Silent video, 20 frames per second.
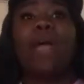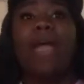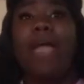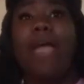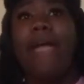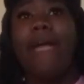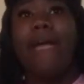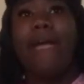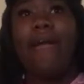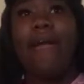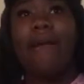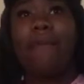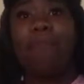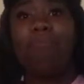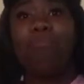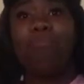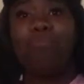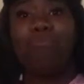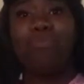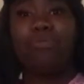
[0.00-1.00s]
And
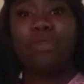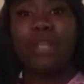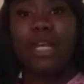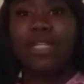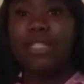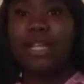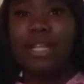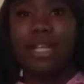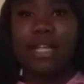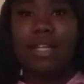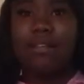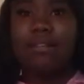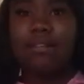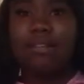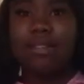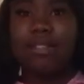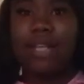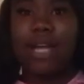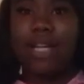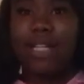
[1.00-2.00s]
not saying that I
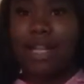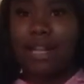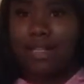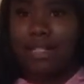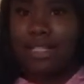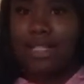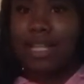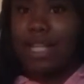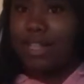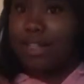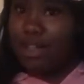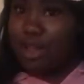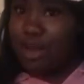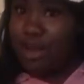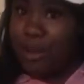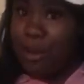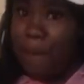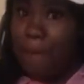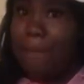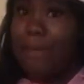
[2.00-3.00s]
don't like dark skin, I
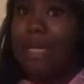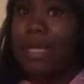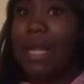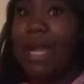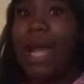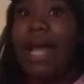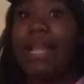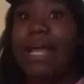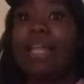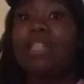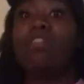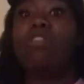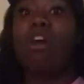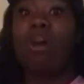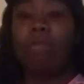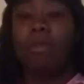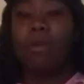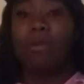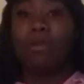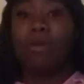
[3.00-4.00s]
do, but like I like
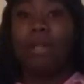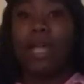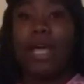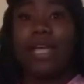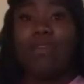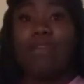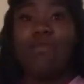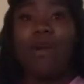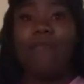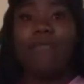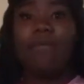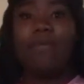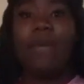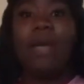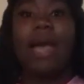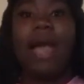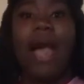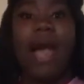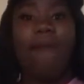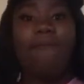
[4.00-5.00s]
tall people. Like, you have to be,
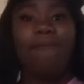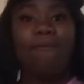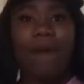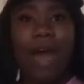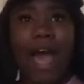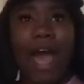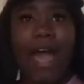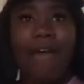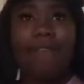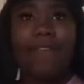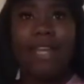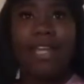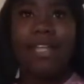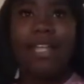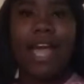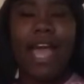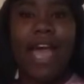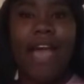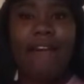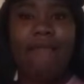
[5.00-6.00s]
I'm
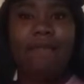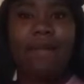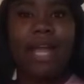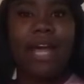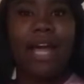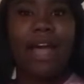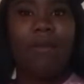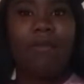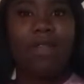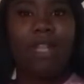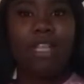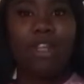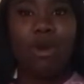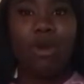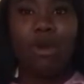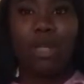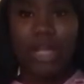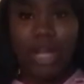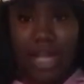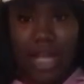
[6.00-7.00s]
5'8.5", but like I really
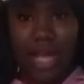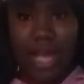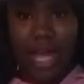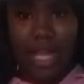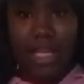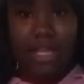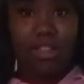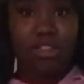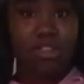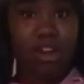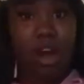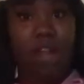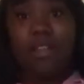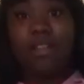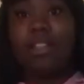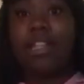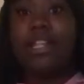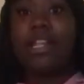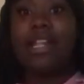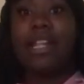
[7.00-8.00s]
don't look it. I look
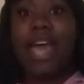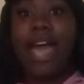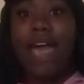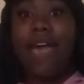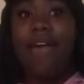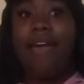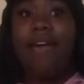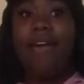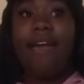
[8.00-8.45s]
taller than that.